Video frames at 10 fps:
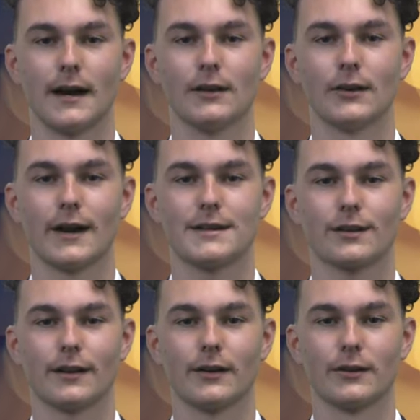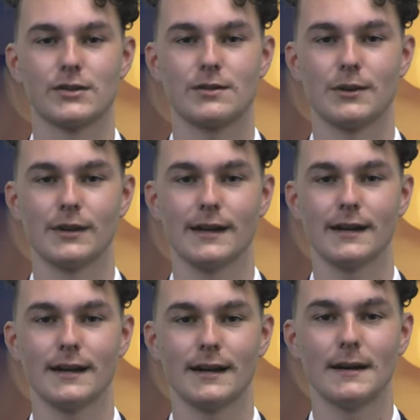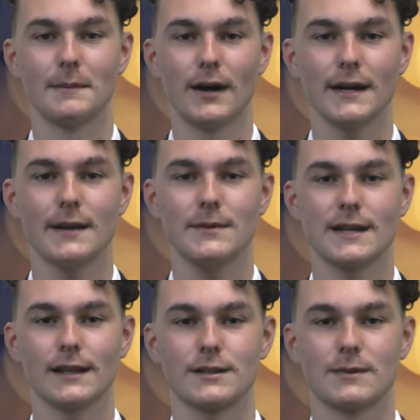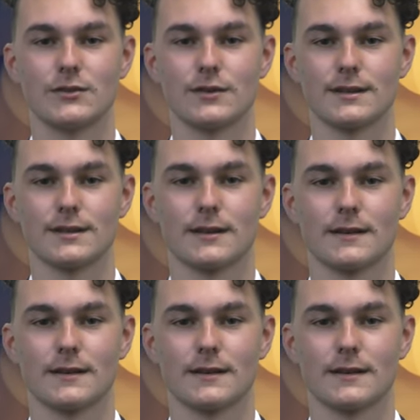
Hello, Hazel Glen College community. My name is Alex Mitras.